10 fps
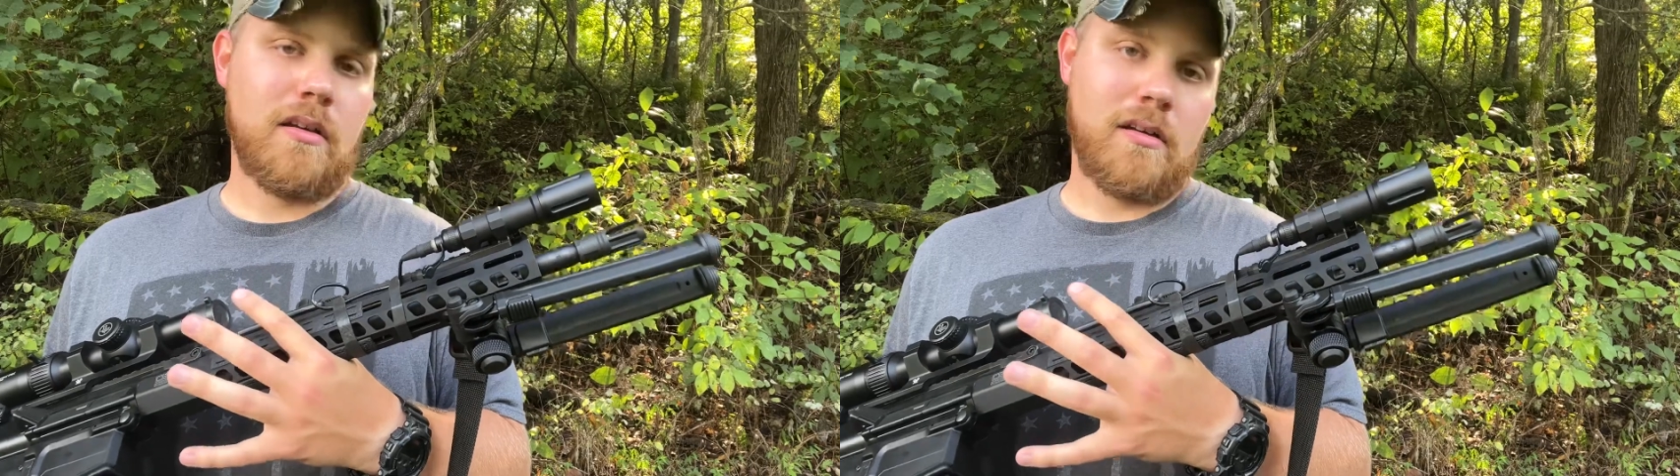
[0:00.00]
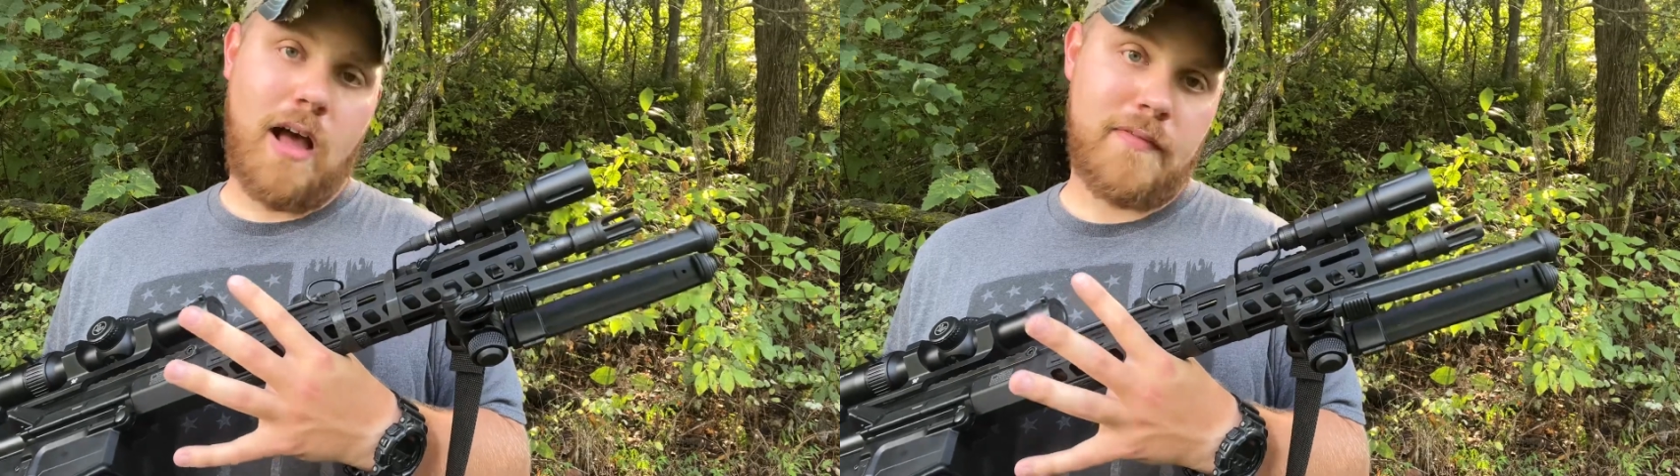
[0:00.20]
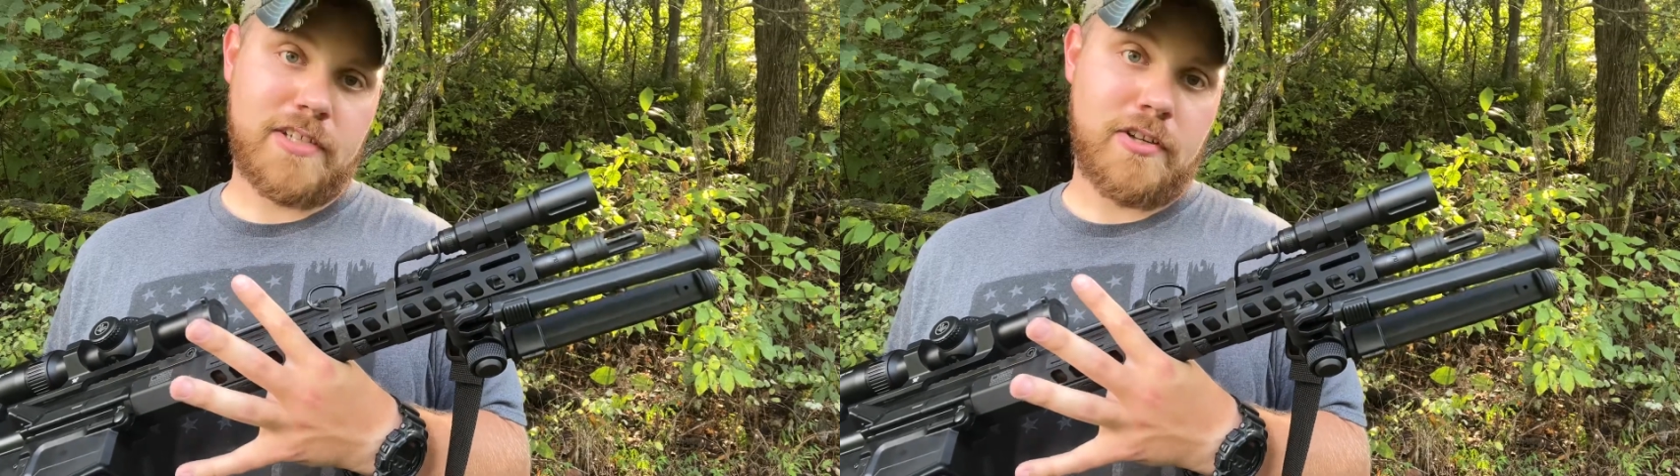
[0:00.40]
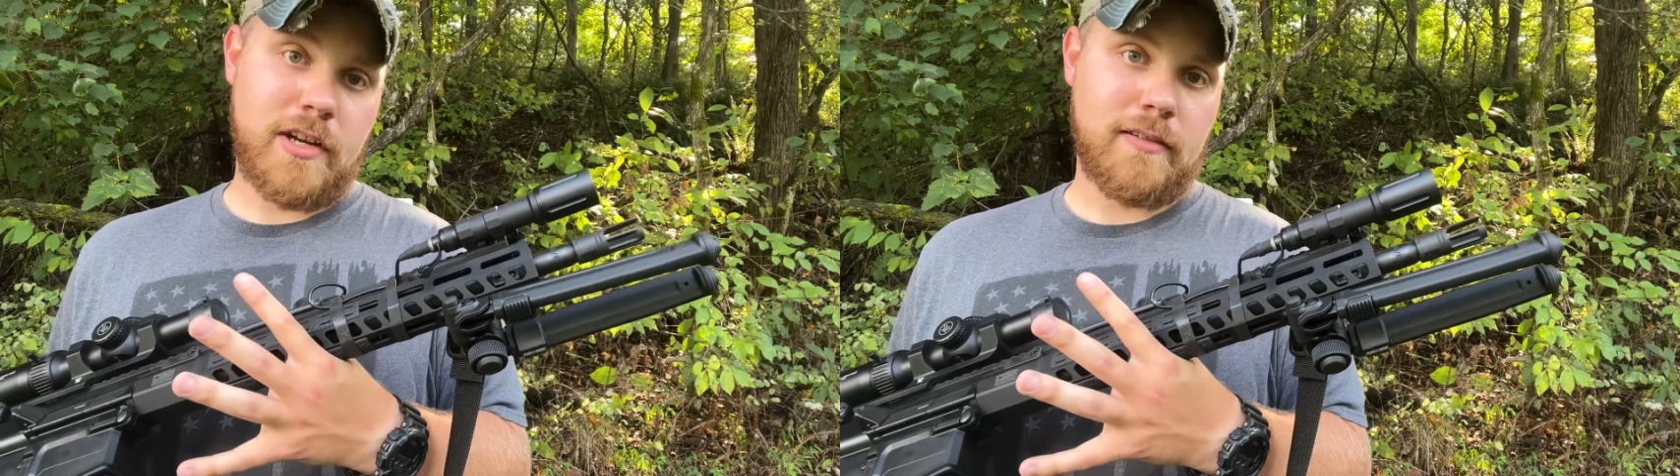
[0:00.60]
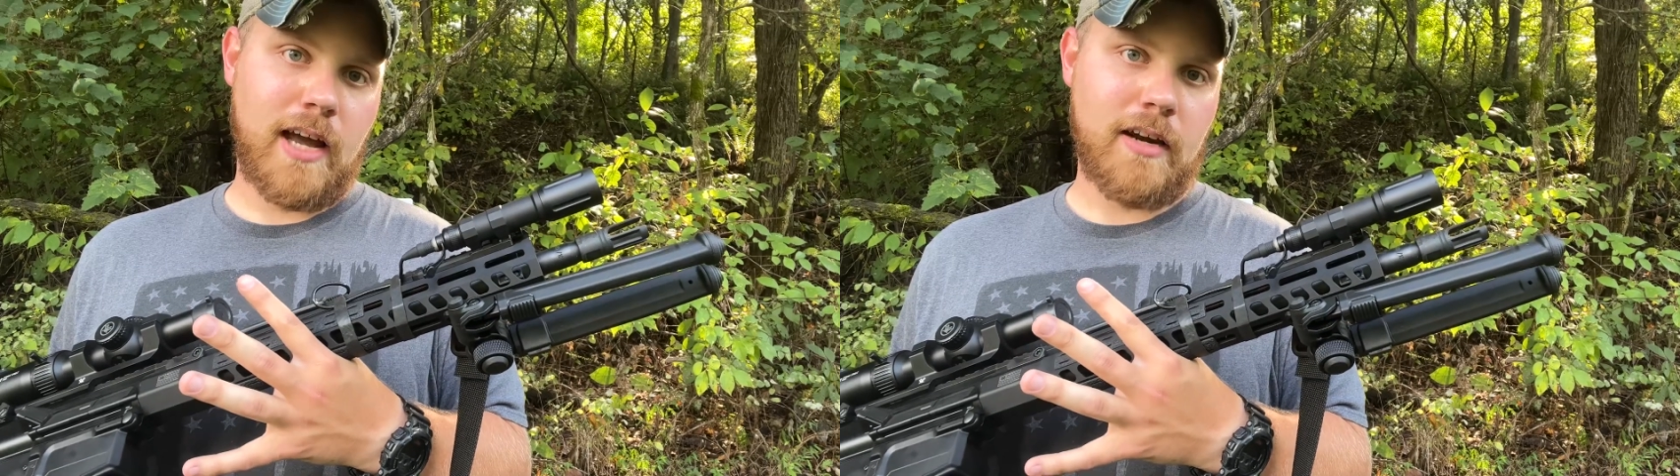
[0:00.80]
obviously you
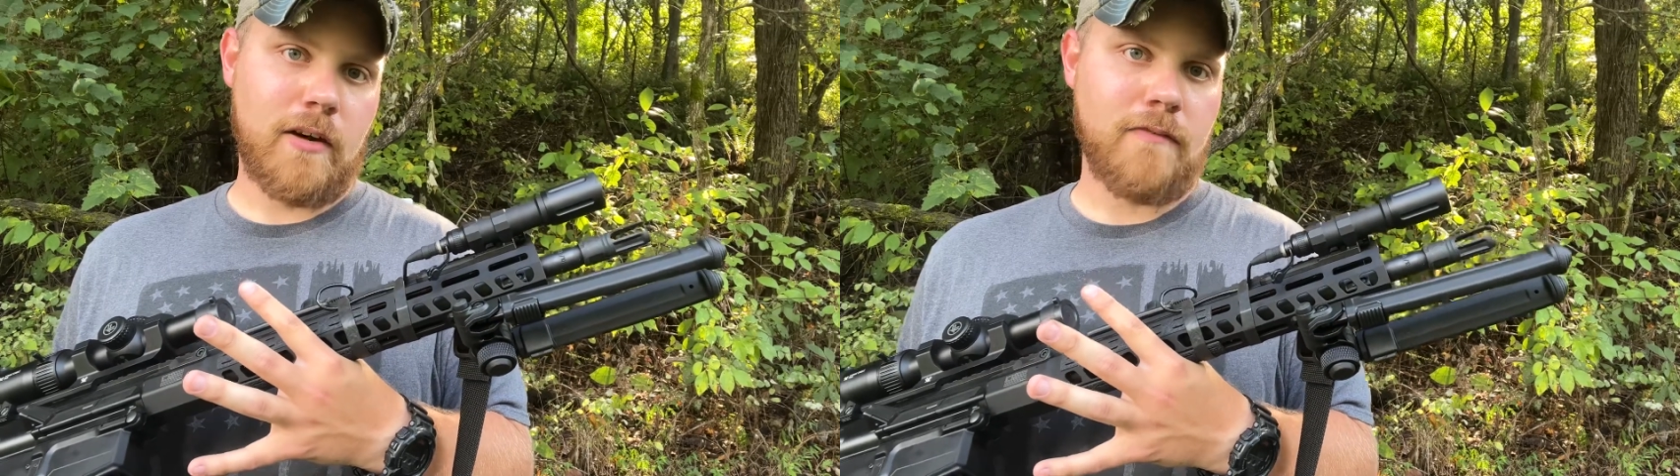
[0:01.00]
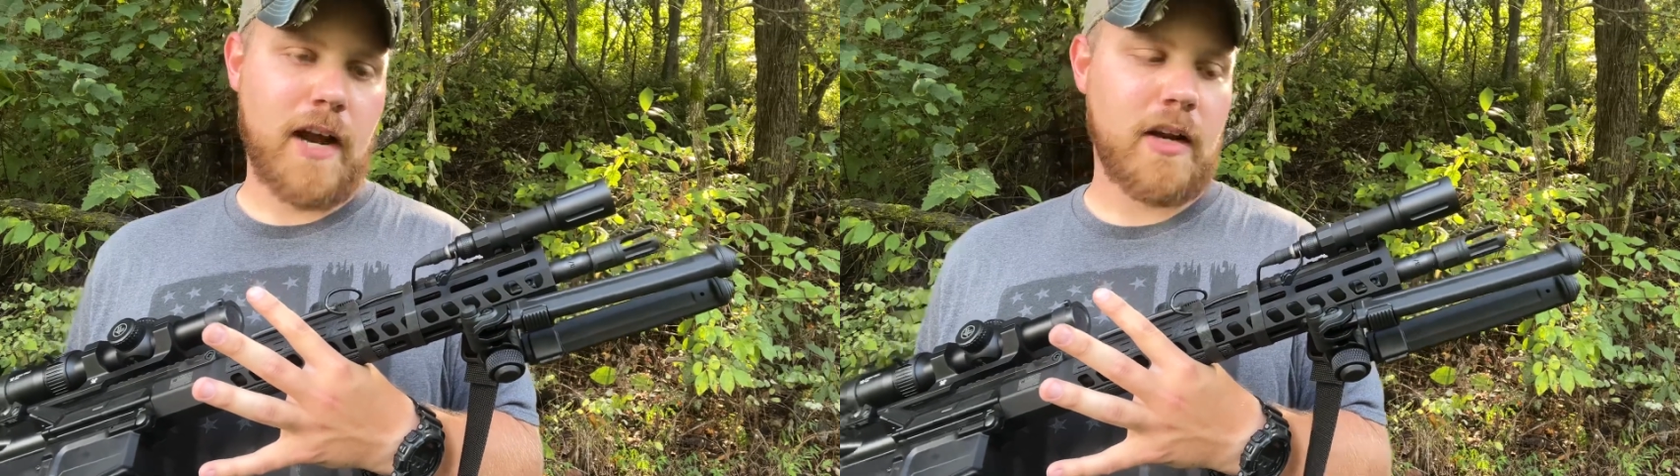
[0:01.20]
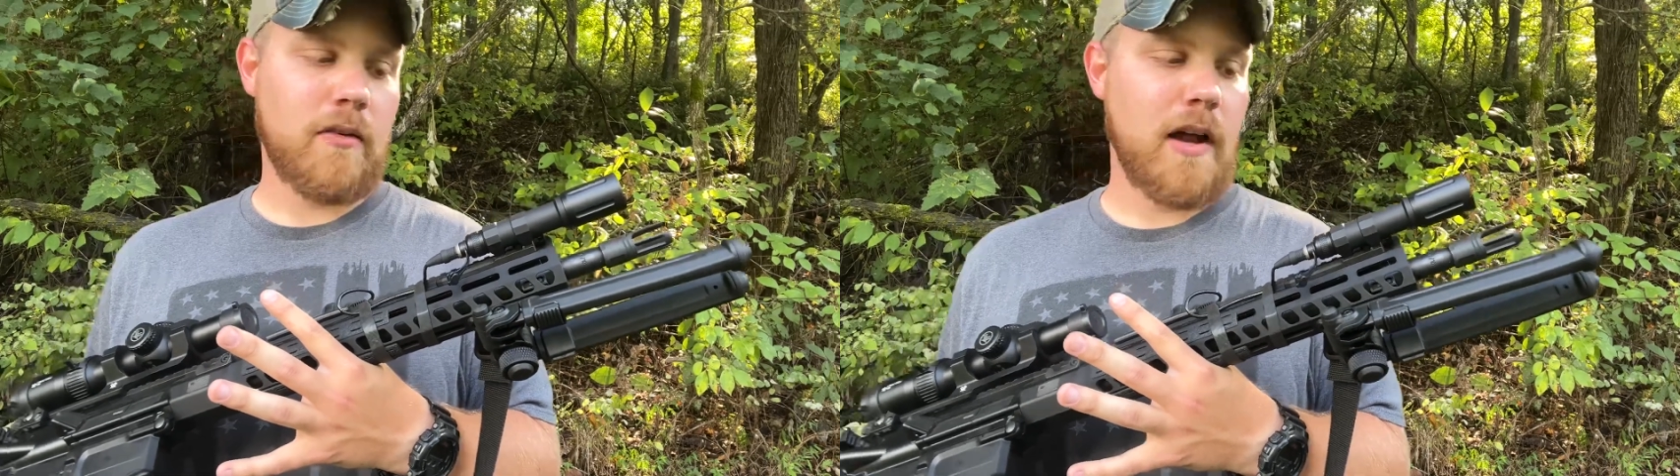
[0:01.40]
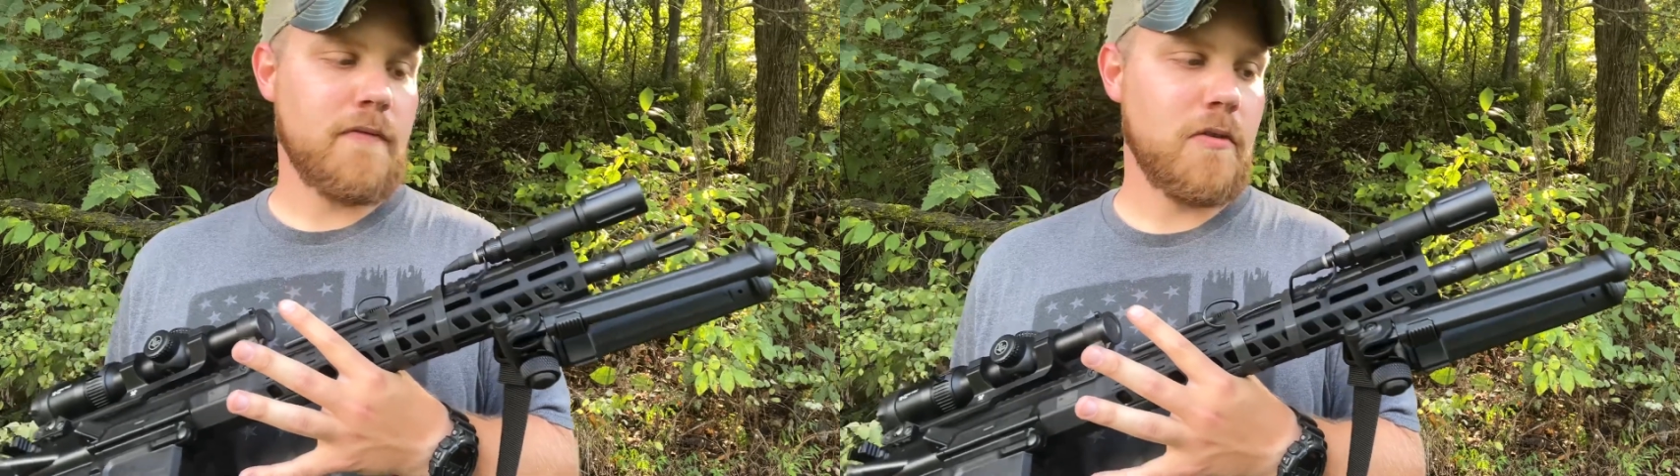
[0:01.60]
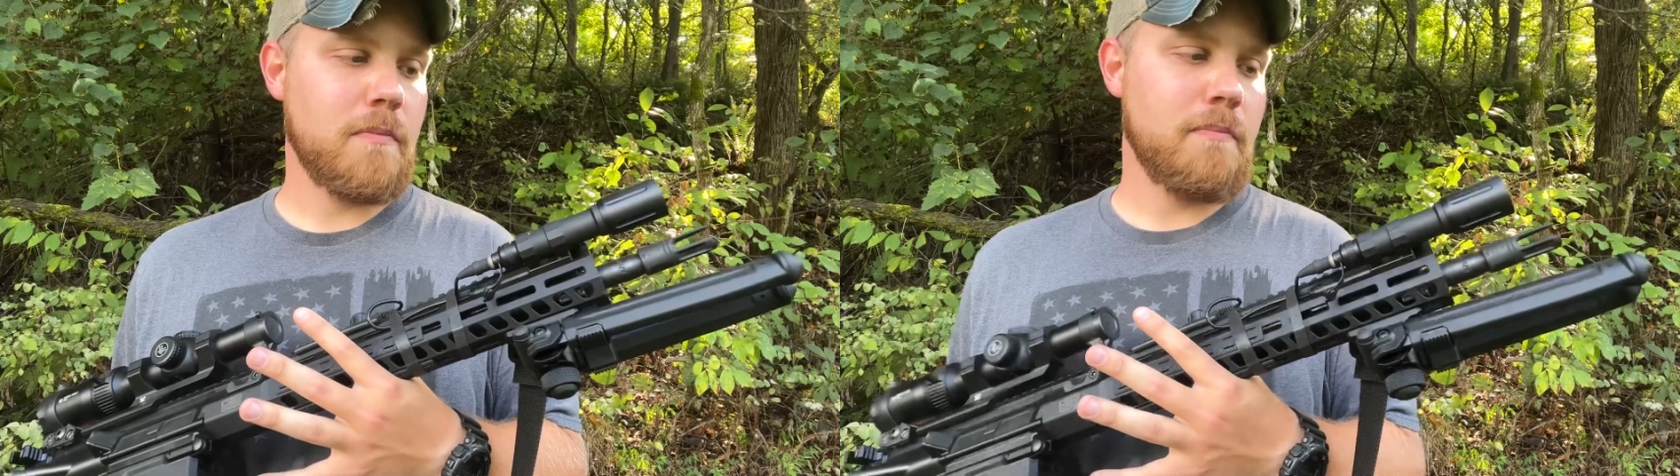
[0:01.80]
need light on a fighting rifle,